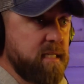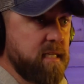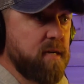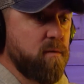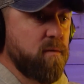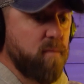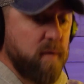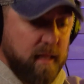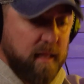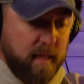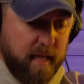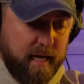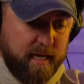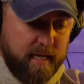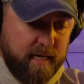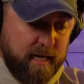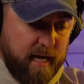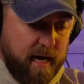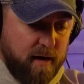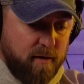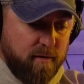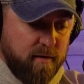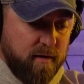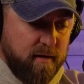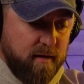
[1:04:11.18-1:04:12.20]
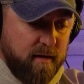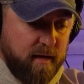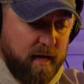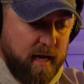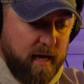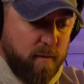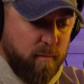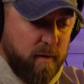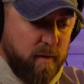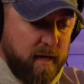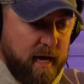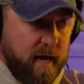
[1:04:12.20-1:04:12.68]
And we did. We laid it out,
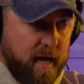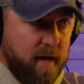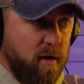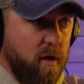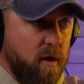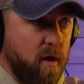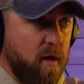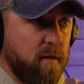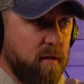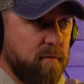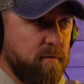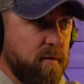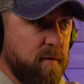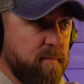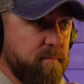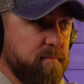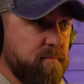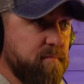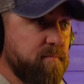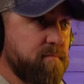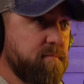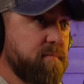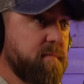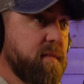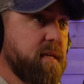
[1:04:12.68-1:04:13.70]
and we had all of them.